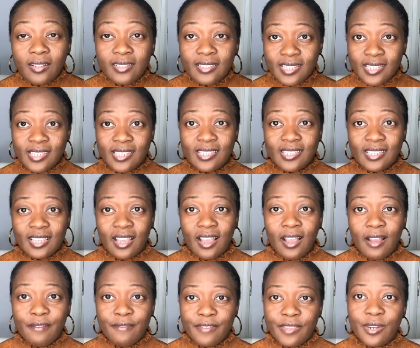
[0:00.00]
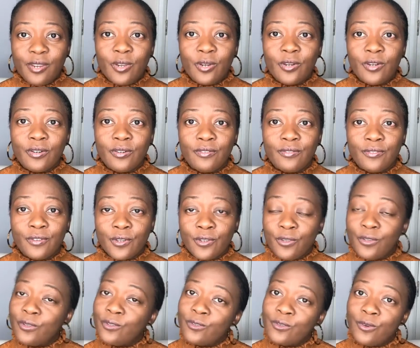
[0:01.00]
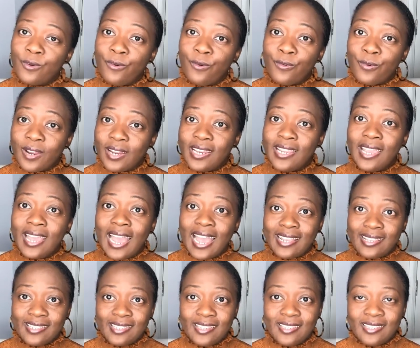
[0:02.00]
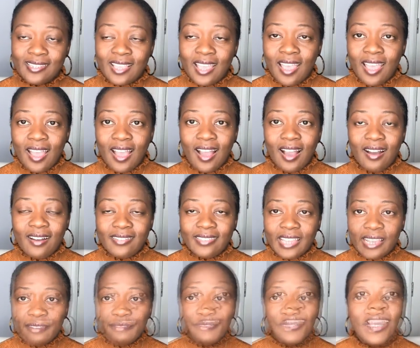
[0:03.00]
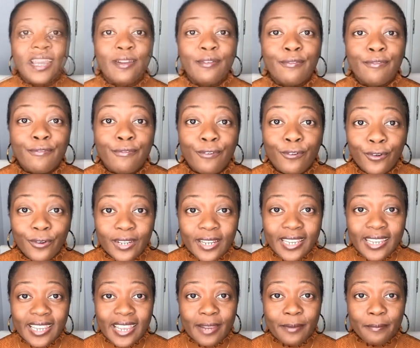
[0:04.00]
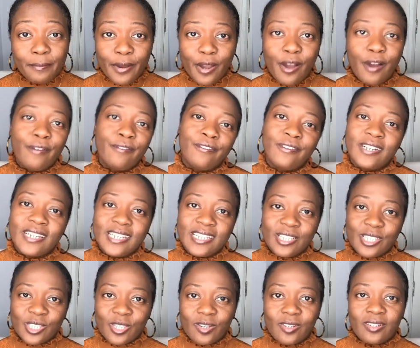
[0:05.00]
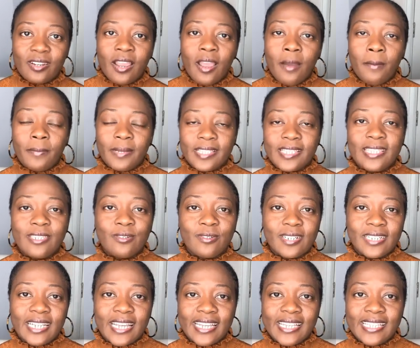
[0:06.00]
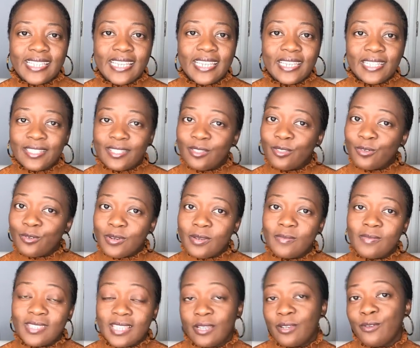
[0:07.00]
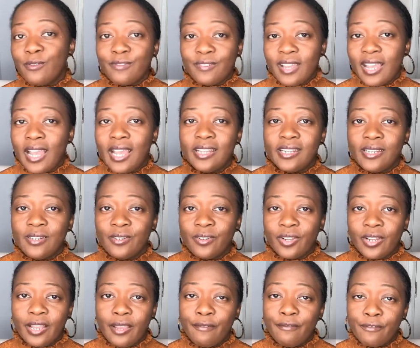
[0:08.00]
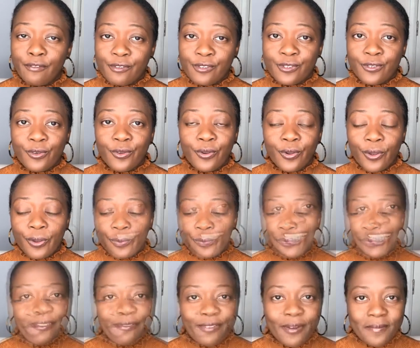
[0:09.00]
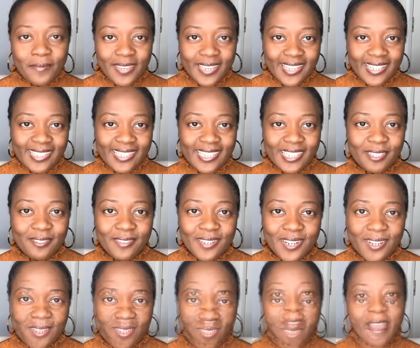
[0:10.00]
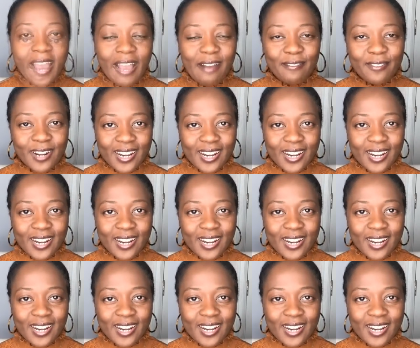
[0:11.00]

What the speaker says: this video for you to really access that you can fully and powerfully start materializing the dreams that you've had in your life for so long. That's it for me in this video. If you have